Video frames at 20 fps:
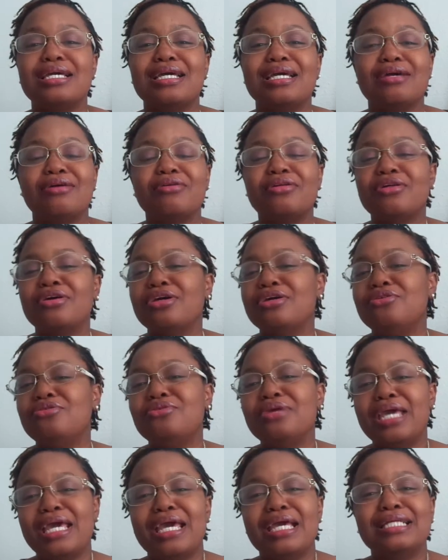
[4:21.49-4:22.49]

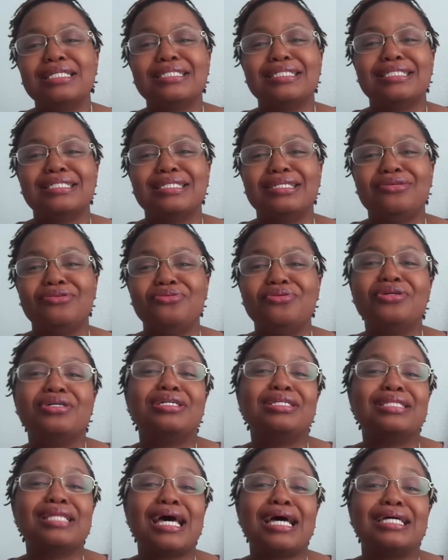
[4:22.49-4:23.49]
You could
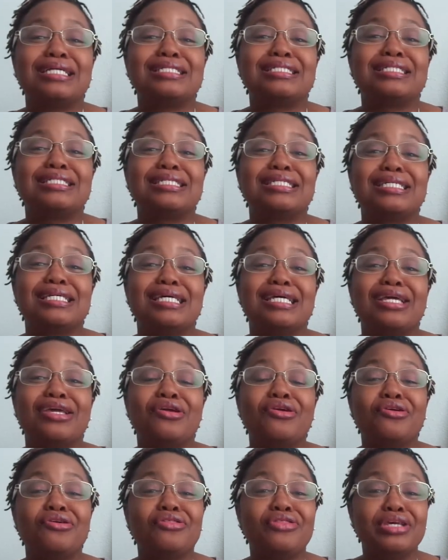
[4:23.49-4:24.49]
not
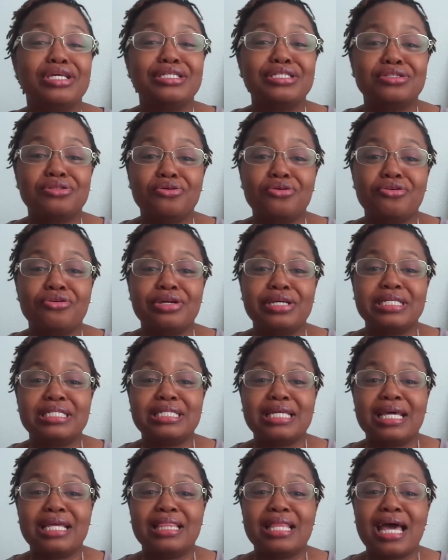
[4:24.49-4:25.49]
hear these stories
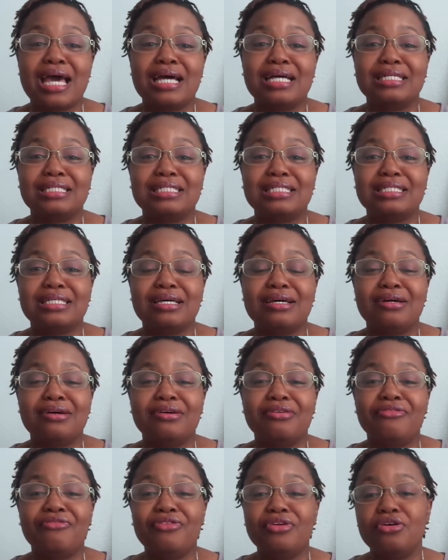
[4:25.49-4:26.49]
and not
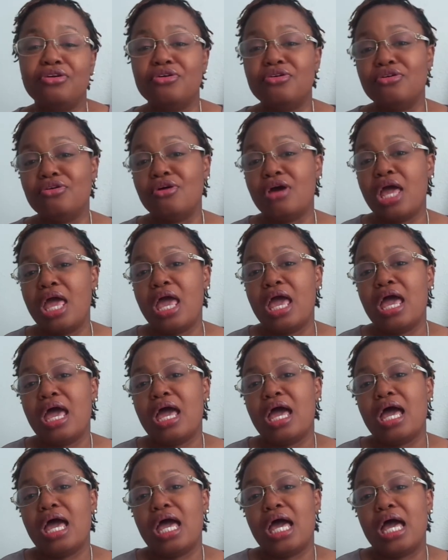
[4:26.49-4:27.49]
feel
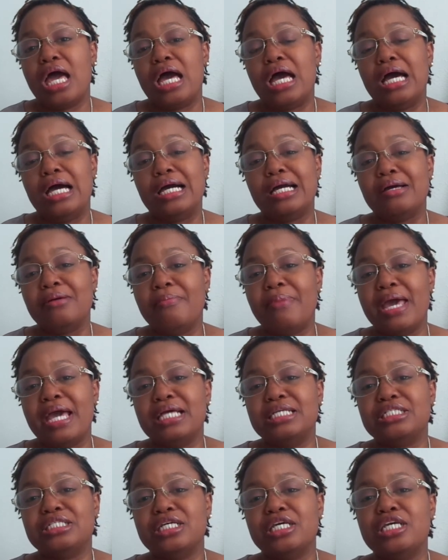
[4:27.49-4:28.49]

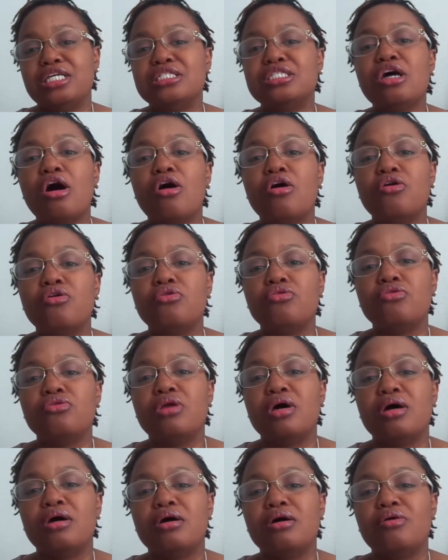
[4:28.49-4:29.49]
compassion. He told
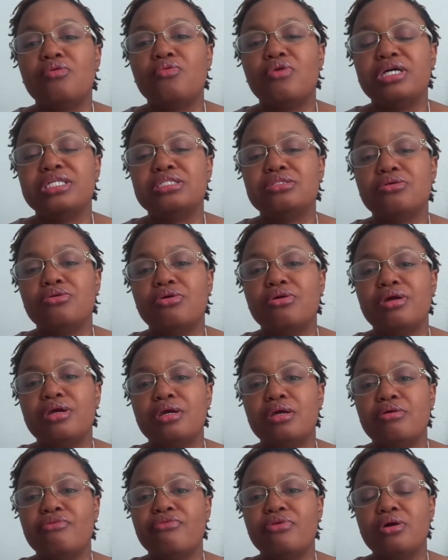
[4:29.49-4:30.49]
one story
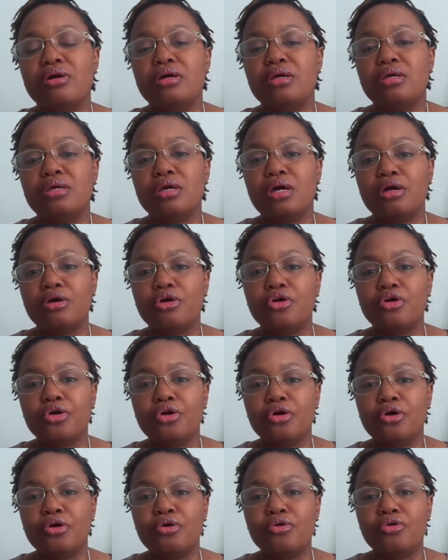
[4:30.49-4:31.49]
of a young
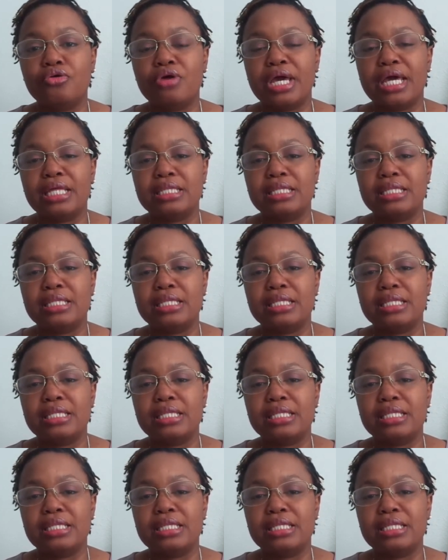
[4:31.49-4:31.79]
girl who had